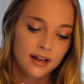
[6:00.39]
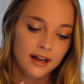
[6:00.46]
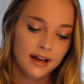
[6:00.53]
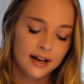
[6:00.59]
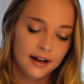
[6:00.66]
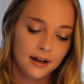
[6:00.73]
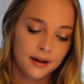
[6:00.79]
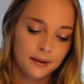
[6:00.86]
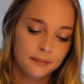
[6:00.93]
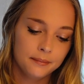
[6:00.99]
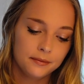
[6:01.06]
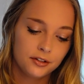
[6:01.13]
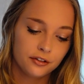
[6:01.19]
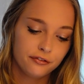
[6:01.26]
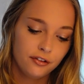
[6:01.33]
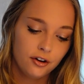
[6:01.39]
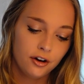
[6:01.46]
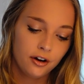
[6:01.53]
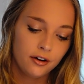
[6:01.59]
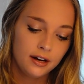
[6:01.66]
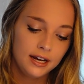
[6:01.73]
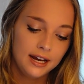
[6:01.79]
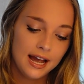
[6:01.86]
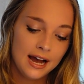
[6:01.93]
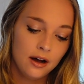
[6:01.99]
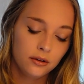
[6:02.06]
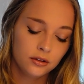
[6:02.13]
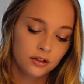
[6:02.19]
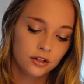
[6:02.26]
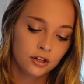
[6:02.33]
Safari,
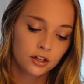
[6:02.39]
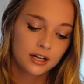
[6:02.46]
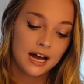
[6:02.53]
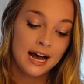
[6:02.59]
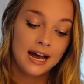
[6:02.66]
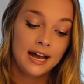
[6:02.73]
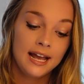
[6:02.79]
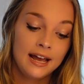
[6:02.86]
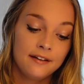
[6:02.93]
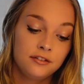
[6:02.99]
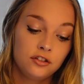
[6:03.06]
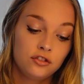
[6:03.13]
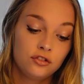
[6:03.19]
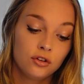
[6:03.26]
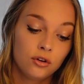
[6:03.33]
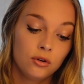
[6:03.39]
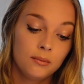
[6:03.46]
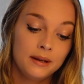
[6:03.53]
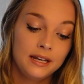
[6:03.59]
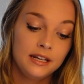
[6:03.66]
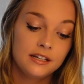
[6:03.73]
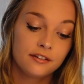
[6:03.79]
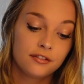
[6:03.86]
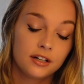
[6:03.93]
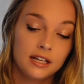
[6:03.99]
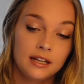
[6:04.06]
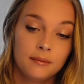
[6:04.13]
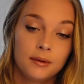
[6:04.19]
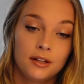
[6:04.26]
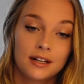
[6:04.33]
Outlook. I have so many different
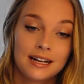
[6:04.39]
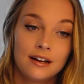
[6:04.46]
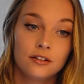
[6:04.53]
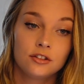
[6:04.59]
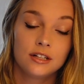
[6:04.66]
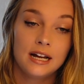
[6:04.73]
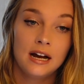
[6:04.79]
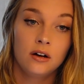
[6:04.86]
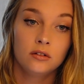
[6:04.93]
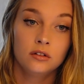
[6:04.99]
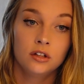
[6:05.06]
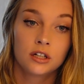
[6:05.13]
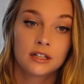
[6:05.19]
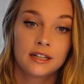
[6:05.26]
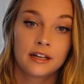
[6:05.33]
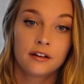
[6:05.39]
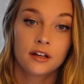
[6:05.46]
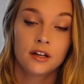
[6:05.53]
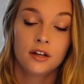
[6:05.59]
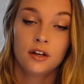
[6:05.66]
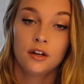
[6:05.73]
email accounts on Outlook, like